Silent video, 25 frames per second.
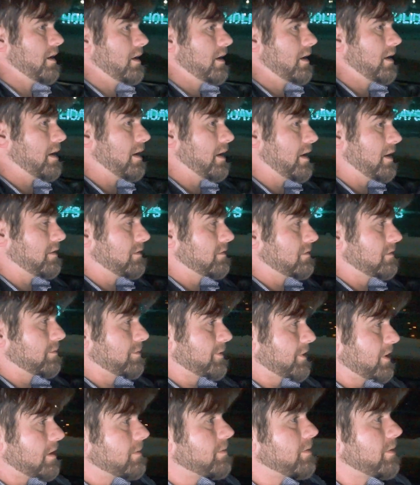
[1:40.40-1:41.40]
And the
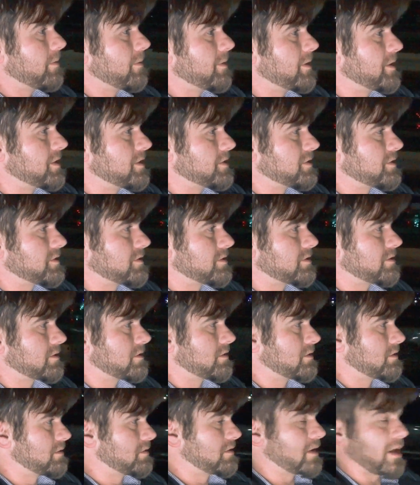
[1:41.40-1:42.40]
problem is
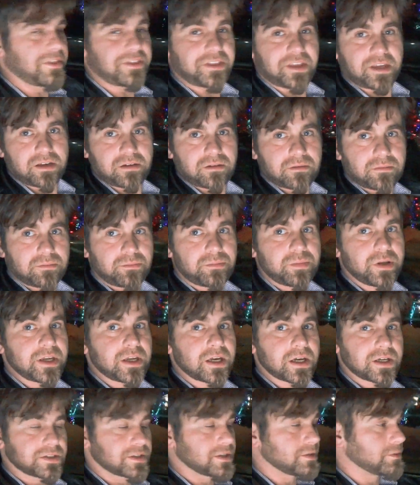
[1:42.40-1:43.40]
nothing,
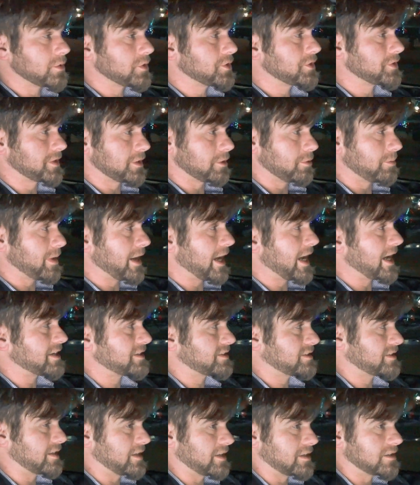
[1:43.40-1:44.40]
because it will still
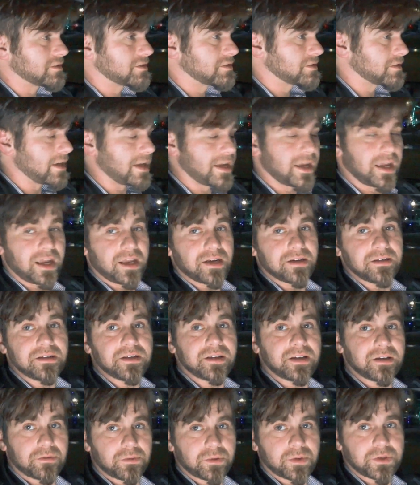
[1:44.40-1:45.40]
pass things, and
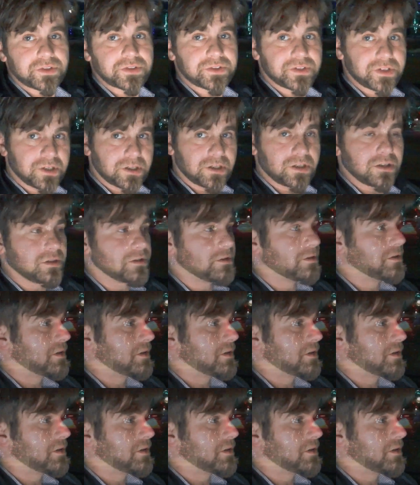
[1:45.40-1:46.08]
it will still